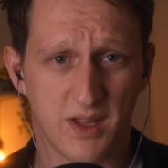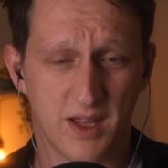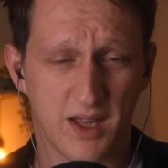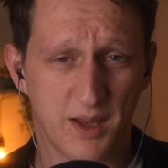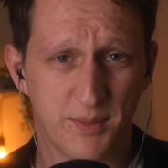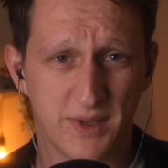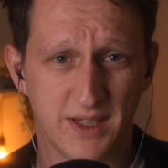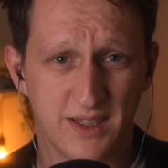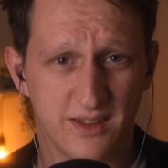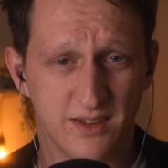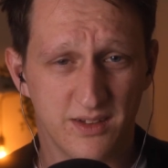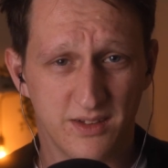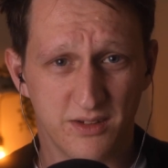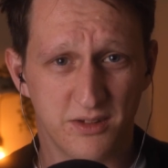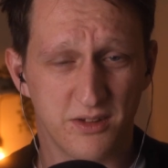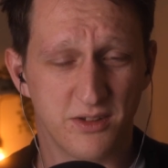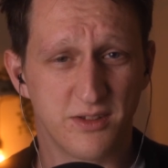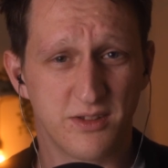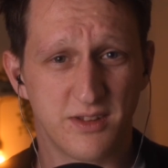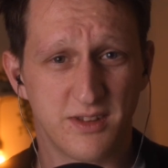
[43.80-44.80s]
I mean,
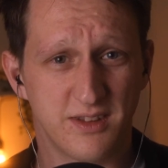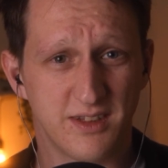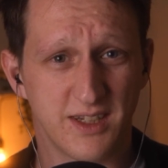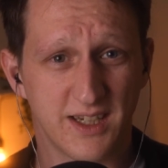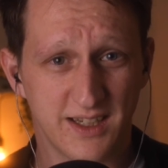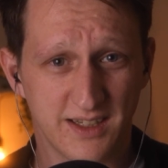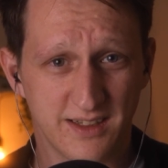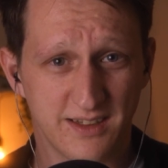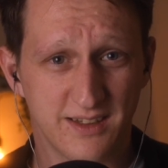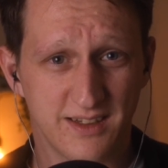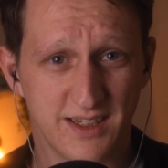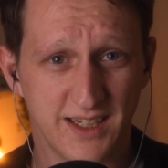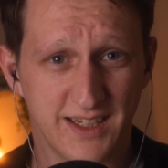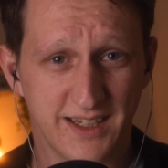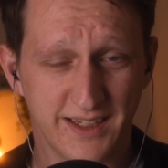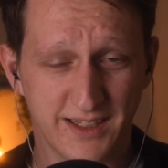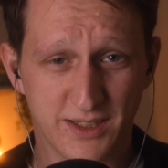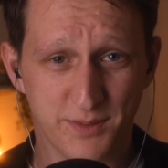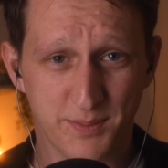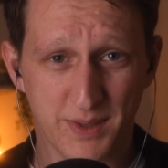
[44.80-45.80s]
does tickets need
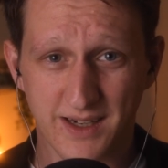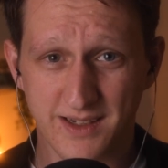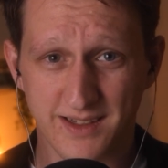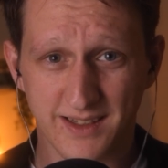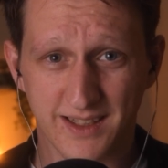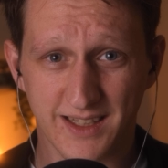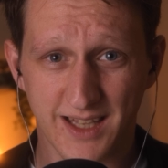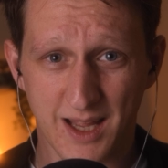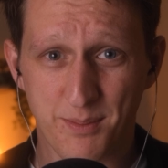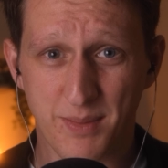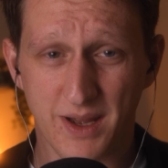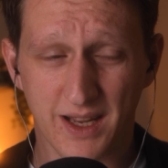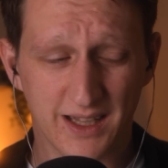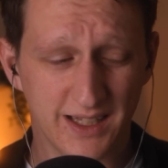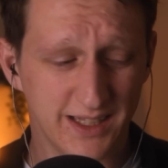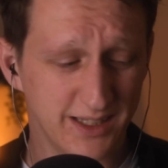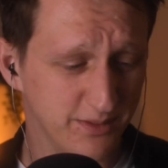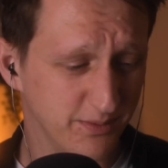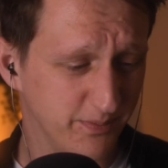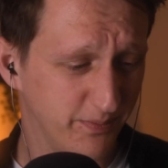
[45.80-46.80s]
inspecting that
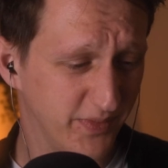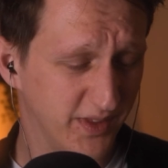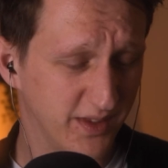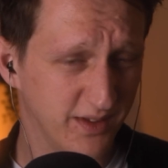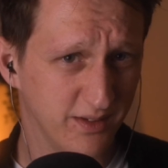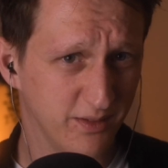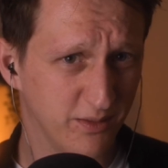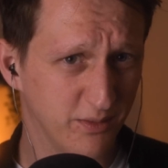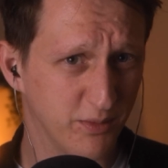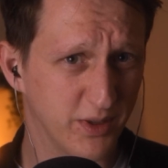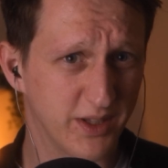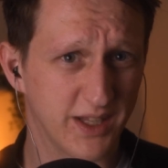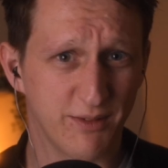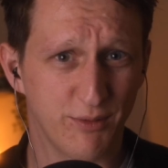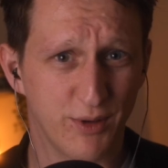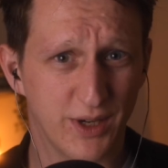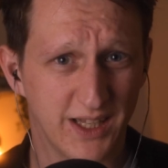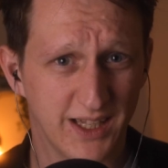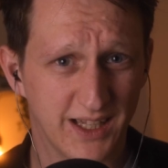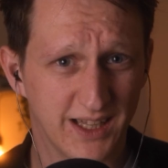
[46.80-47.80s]
badly? Were they
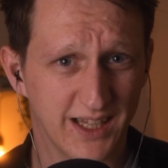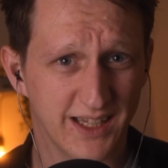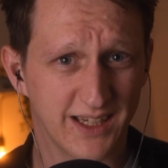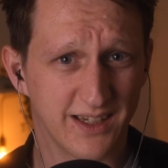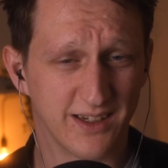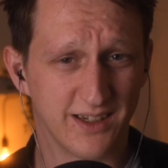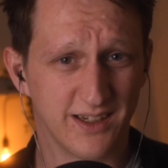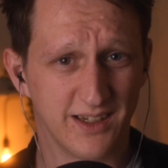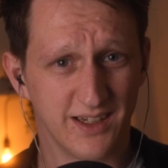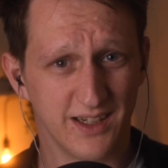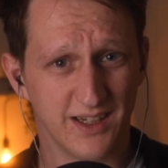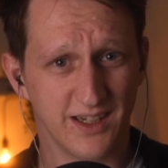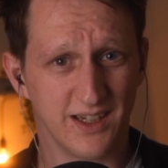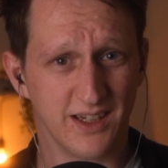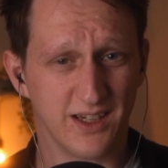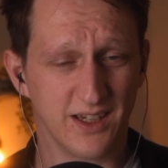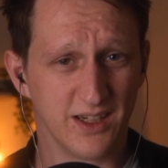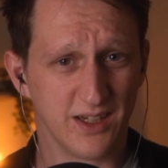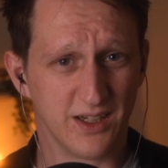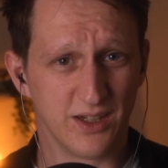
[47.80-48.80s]
really, like,
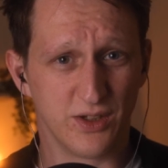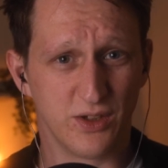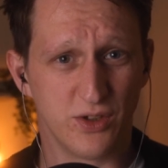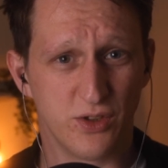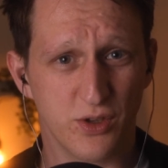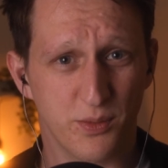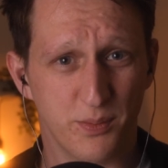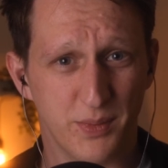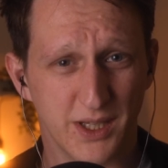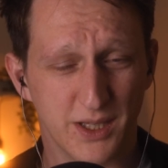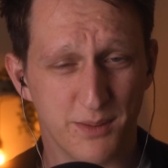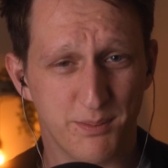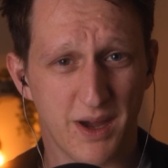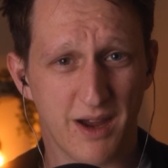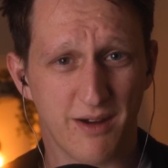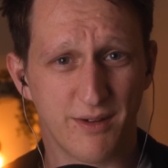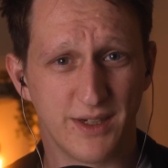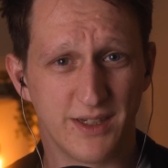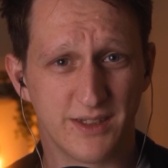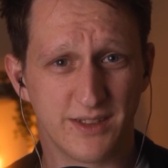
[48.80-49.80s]
jumping the
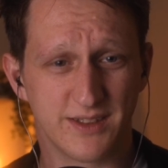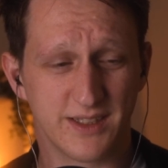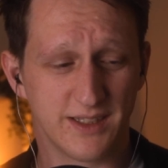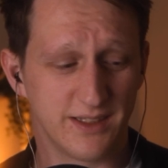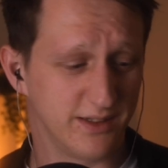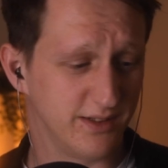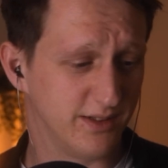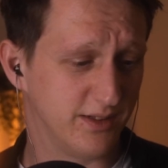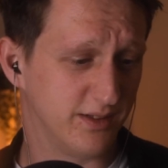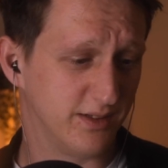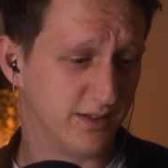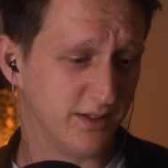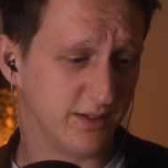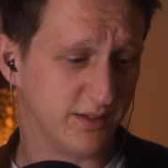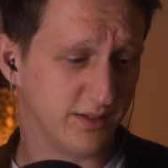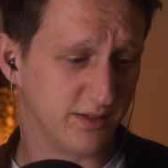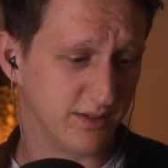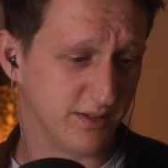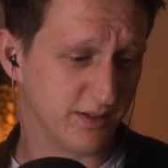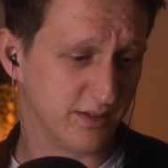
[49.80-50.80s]
barriers in
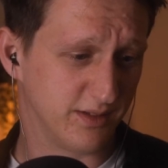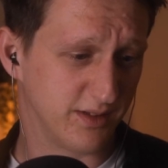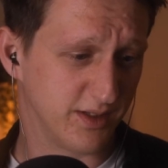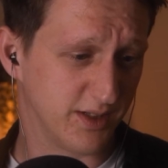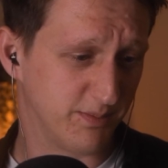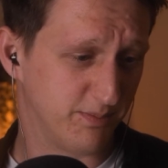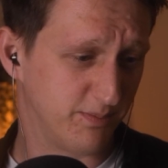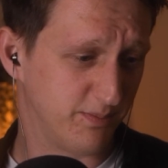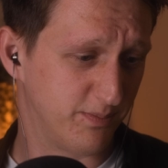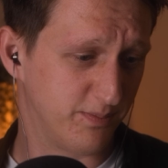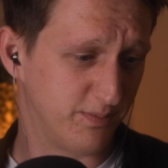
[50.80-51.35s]
the...